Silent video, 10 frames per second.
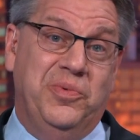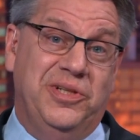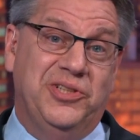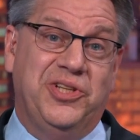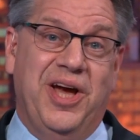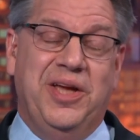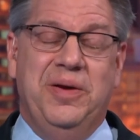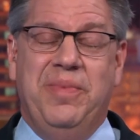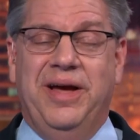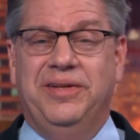were just talking
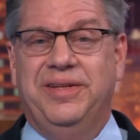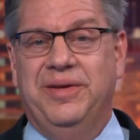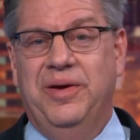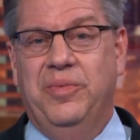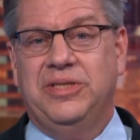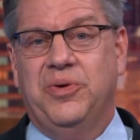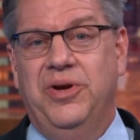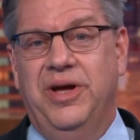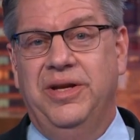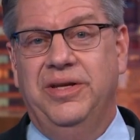about uh, what's going
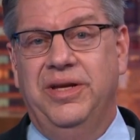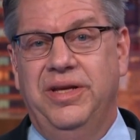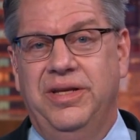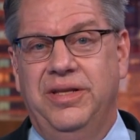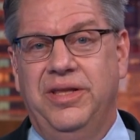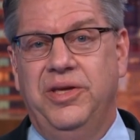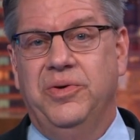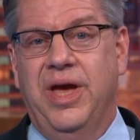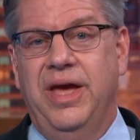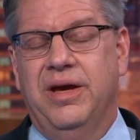on in, in, the
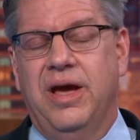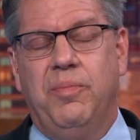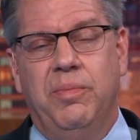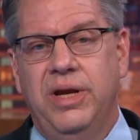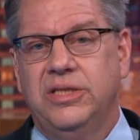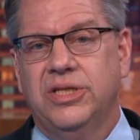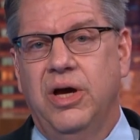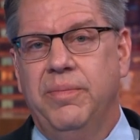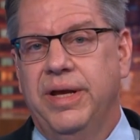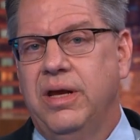UK a couple minutes
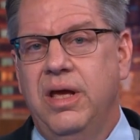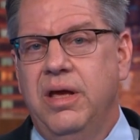ago, but,